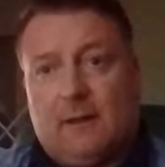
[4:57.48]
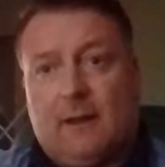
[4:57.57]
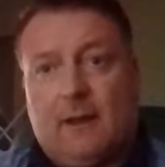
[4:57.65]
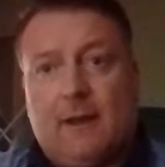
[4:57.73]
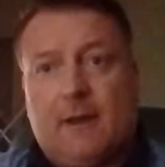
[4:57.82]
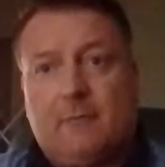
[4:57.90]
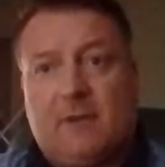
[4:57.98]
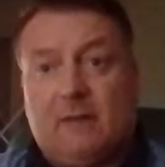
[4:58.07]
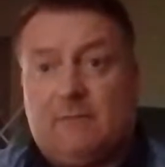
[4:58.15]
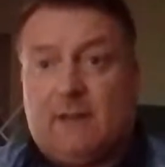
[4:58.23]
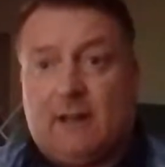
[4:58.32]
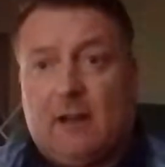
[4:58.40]

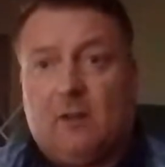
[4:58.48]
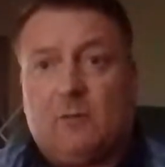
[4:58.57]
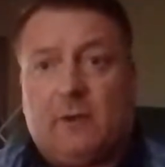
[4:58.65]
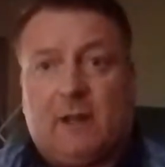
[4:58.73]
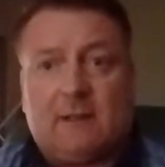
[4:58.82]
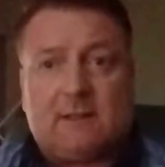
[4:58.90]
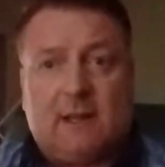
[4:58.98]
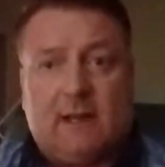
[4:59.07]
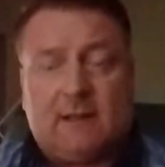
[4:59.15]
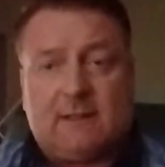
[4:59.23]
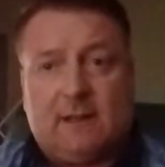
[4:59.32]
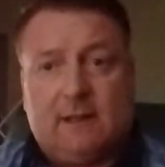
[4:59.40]
It did help with
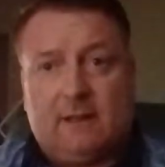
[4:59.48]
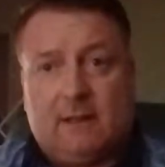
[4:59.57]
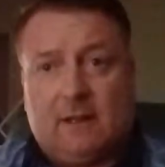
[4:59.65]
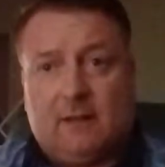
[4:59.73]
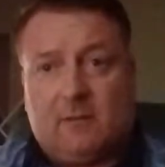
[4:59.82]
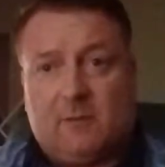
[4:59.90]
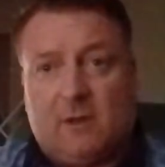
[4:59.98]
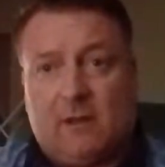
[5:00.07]
anxiety. It did help.